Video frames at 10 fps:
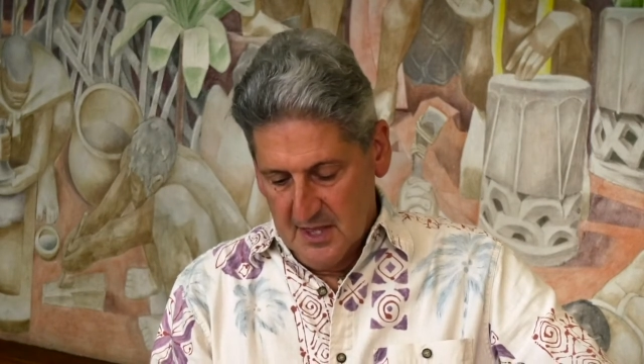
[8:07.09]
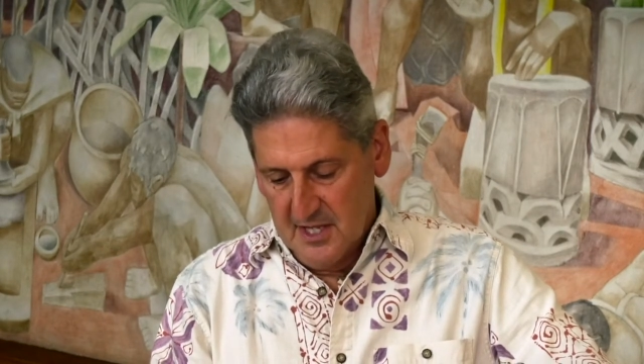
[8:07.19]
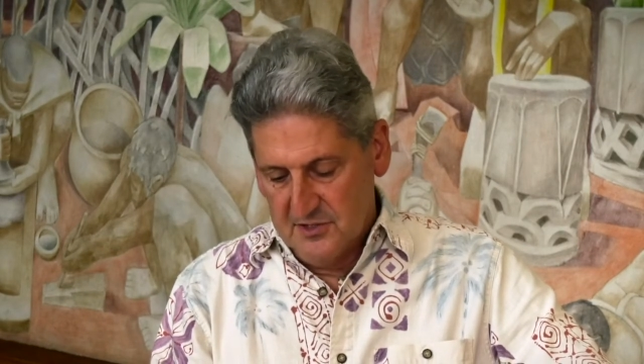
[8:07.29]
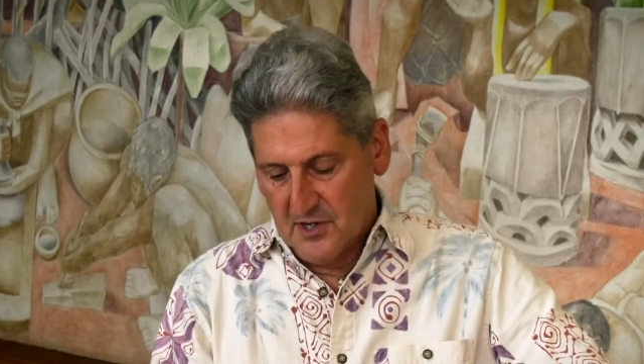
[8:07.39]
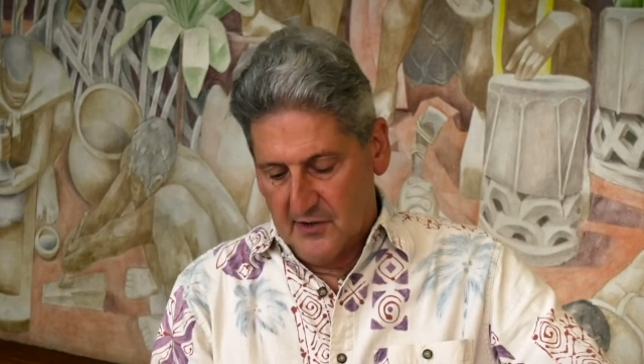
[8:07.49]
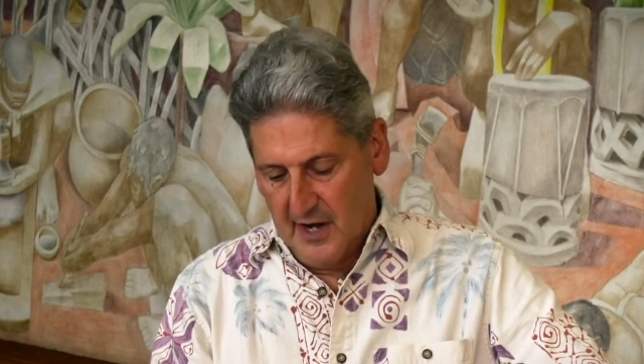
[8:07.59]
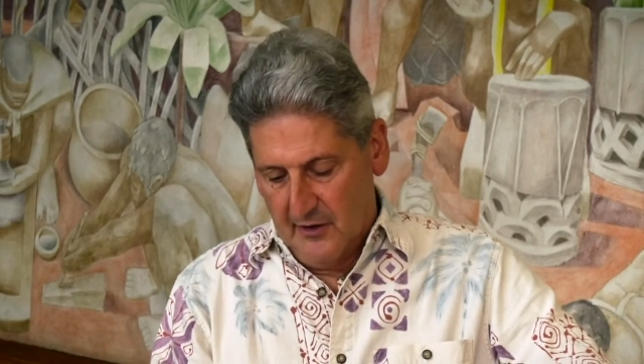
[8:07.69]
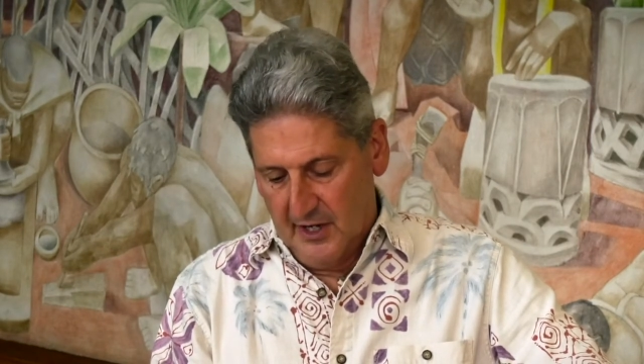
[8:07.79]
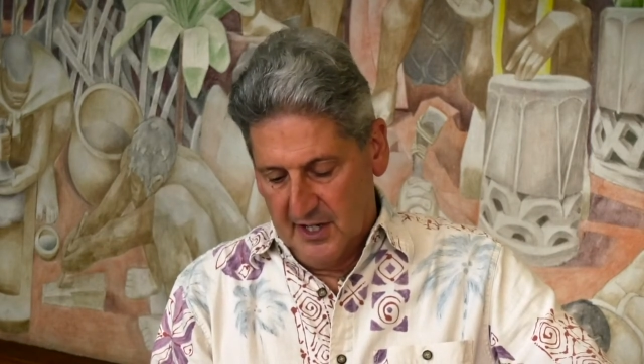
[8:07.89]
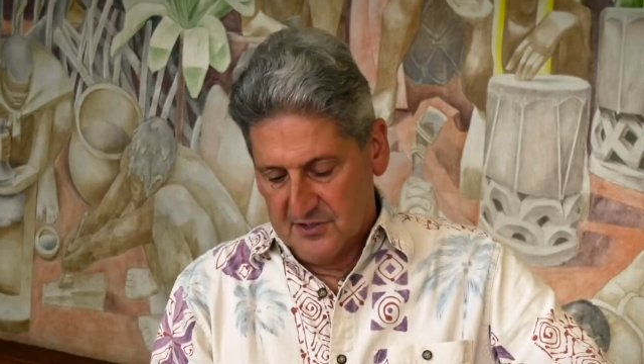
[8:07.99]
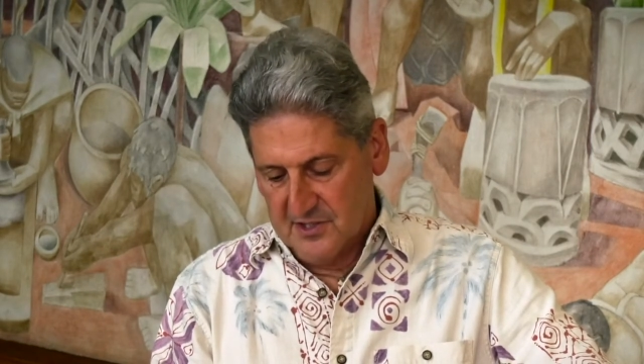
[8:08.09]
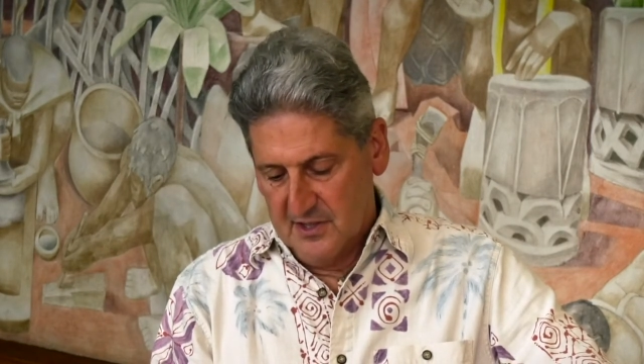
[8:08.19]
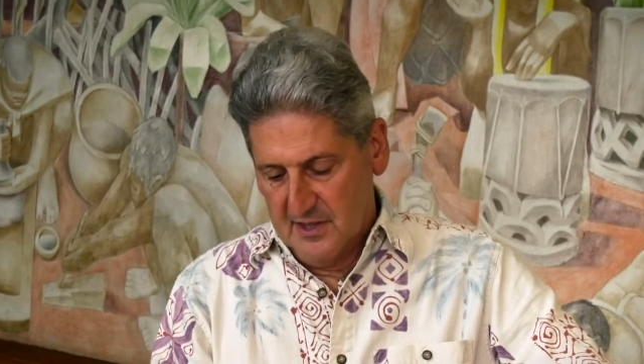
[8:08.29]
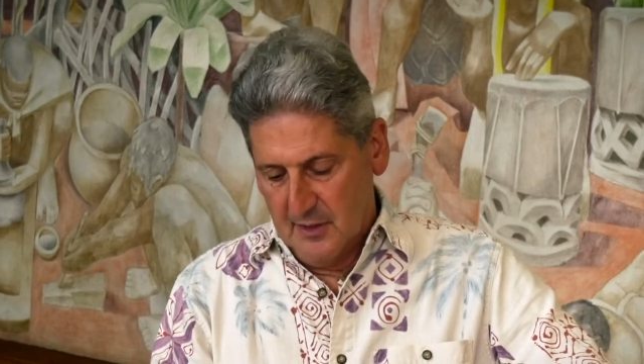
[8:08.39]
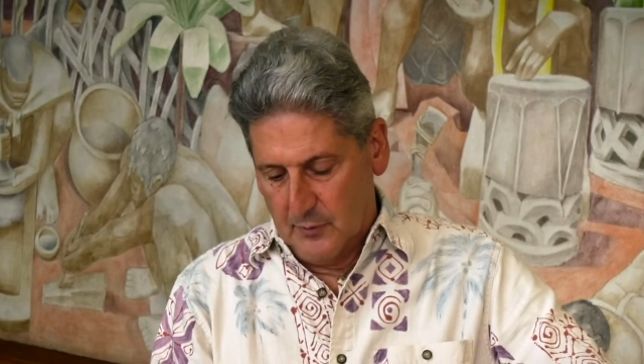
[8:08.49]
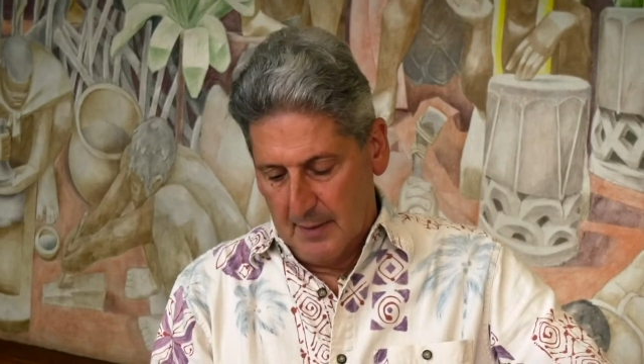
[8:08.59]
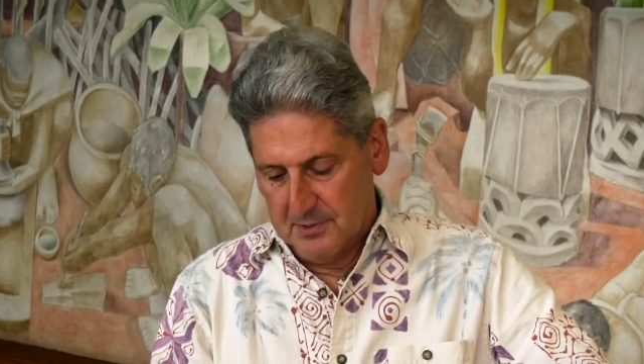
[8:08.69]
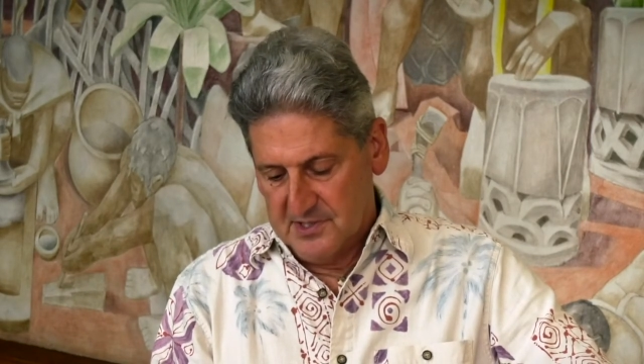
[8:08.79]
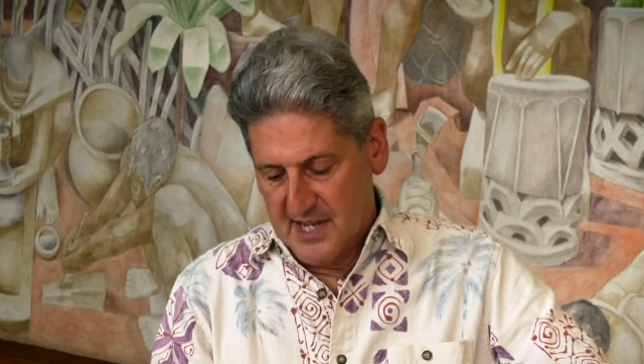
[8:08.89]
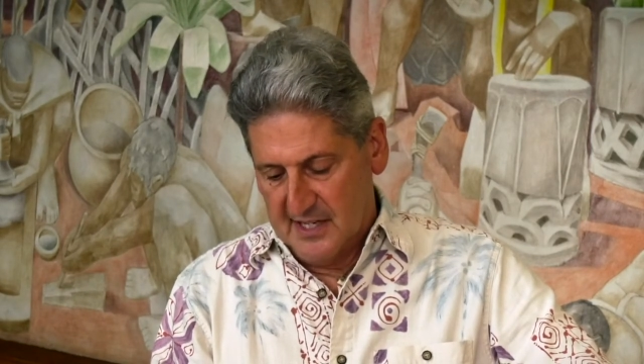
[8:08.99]
These are areas that
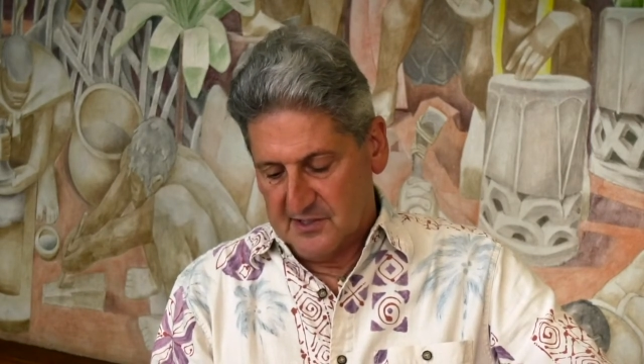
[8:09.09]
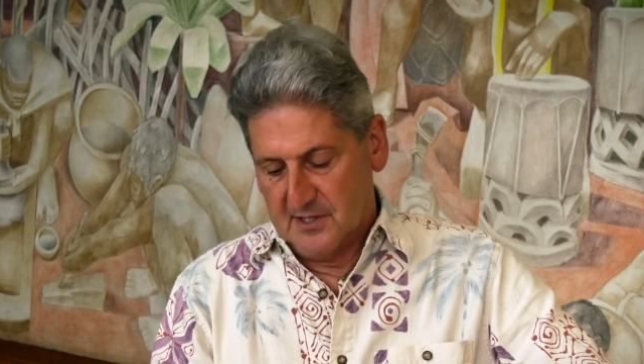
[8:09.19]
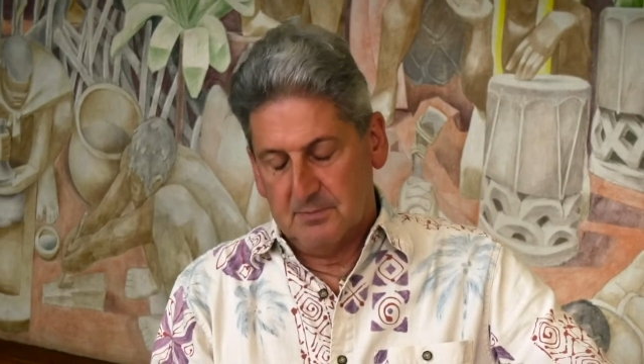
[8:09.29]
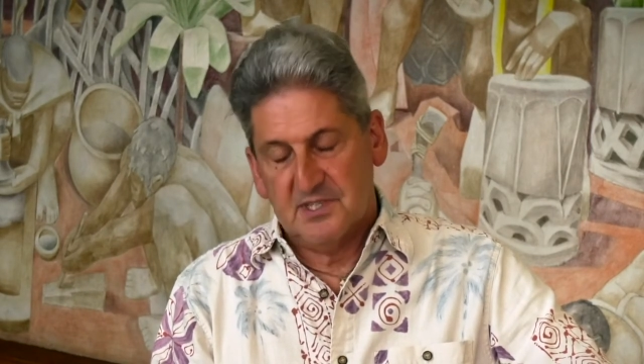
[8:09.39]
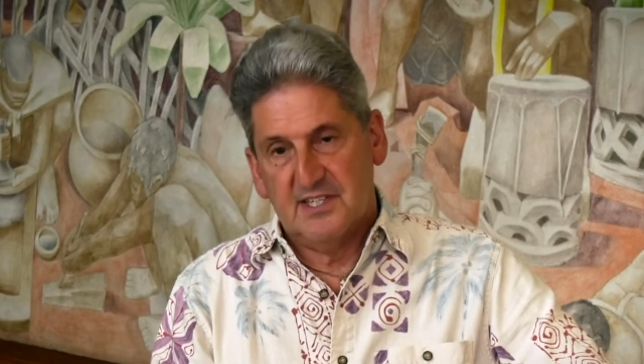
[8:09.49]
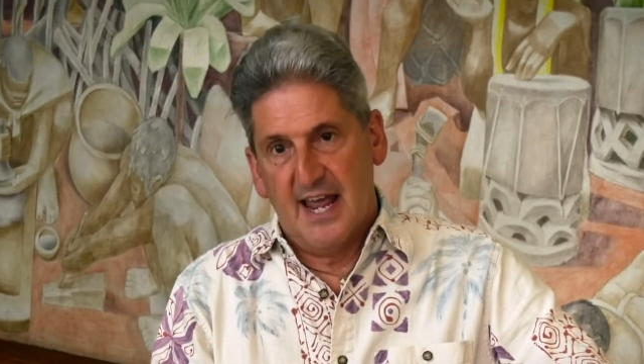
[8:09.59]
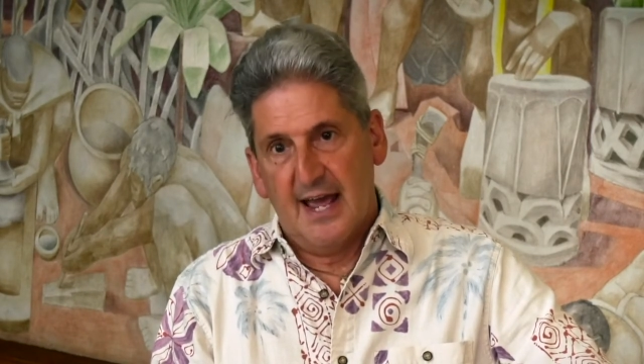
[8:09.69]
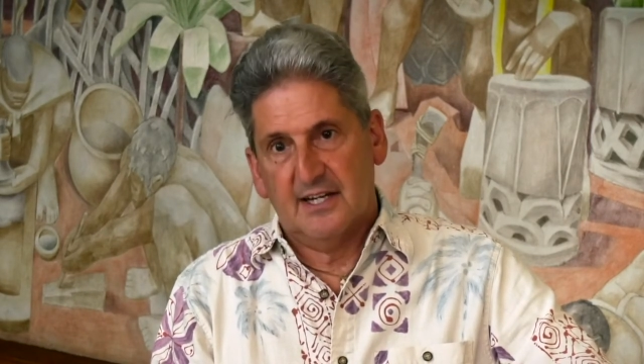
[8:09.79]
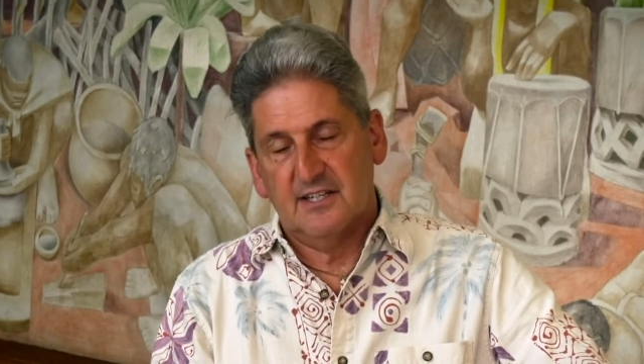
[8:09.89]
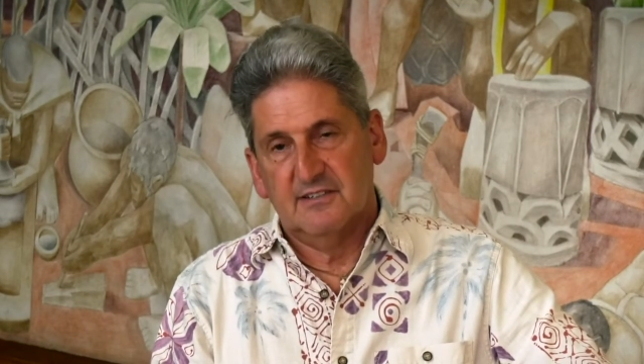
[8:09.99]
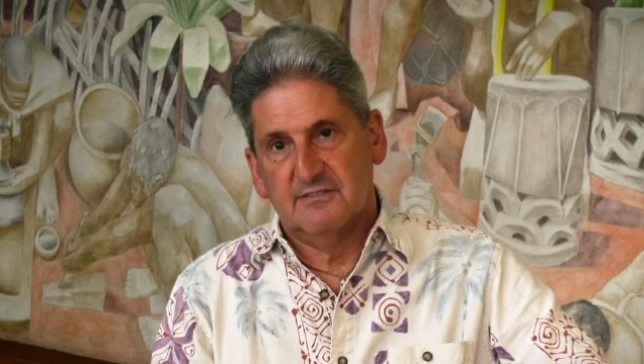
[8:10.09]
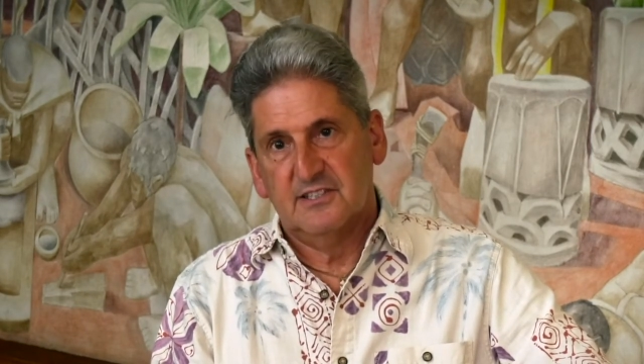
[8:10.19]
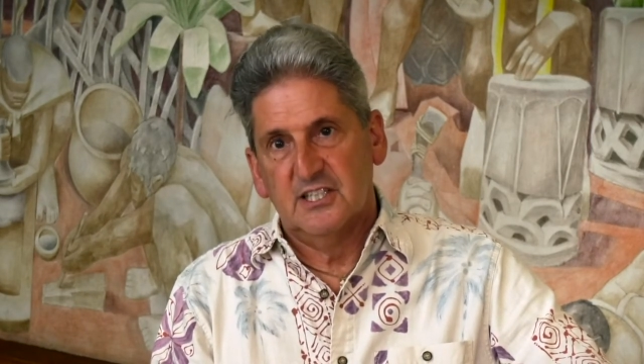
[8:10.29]
represent substantive